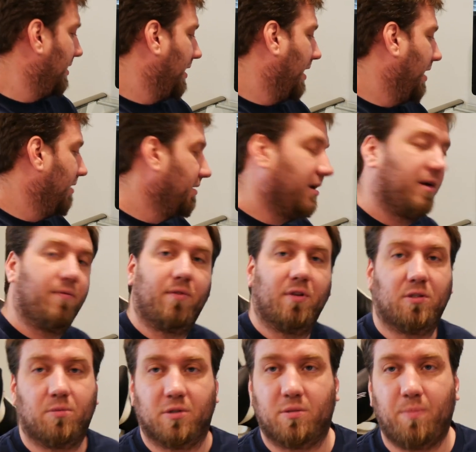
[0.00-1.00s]
Now, none of
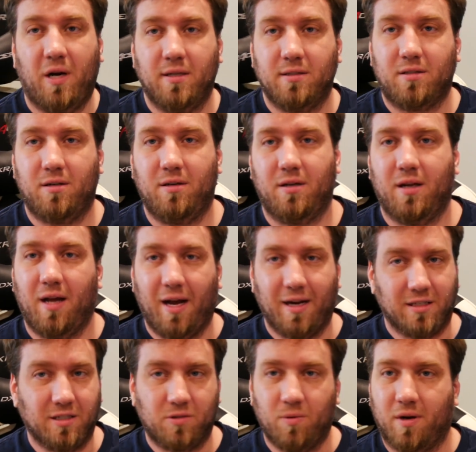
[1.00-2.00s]
this was sponsored. I
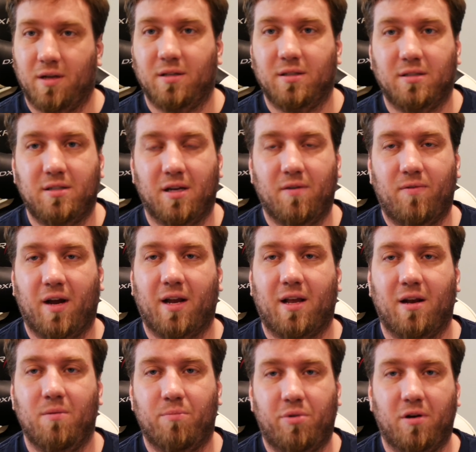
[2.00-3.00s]
just wanted to see if I
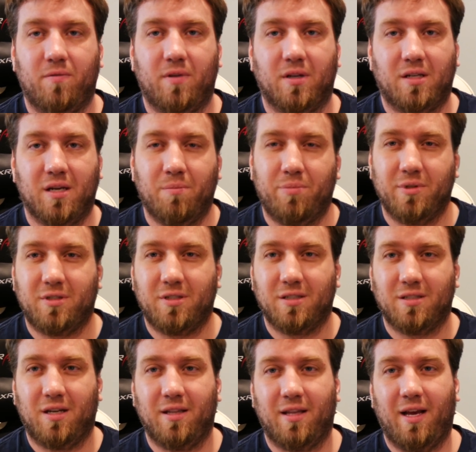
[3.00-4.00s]
could improve the
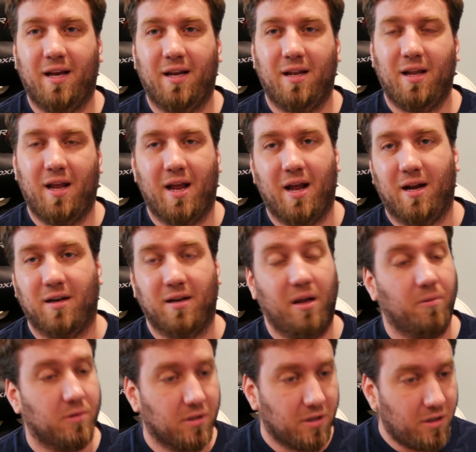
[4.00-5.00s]
temperatures on that, and
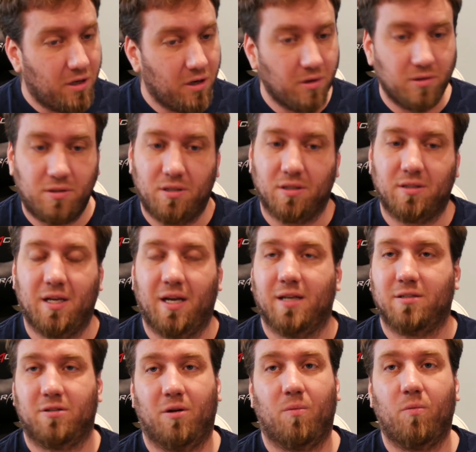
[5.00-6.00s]
it was a huge
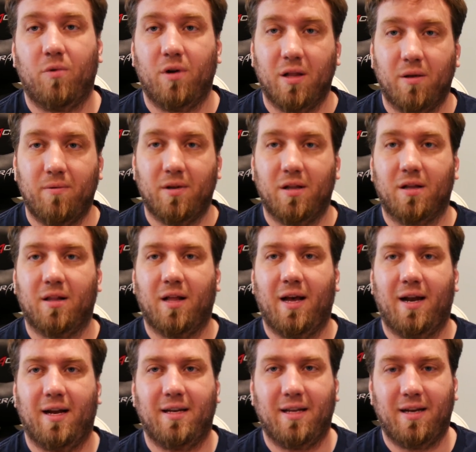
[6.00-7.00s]
success. So I'm really, really
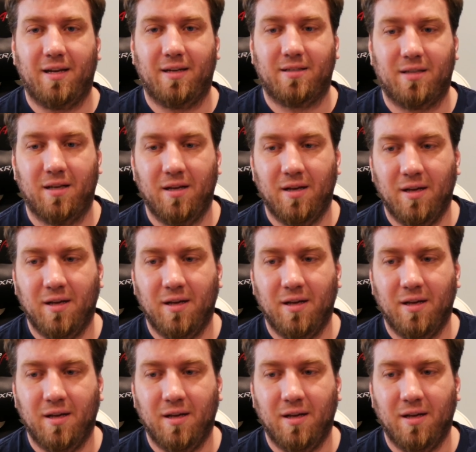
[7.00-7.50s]
glad I did it.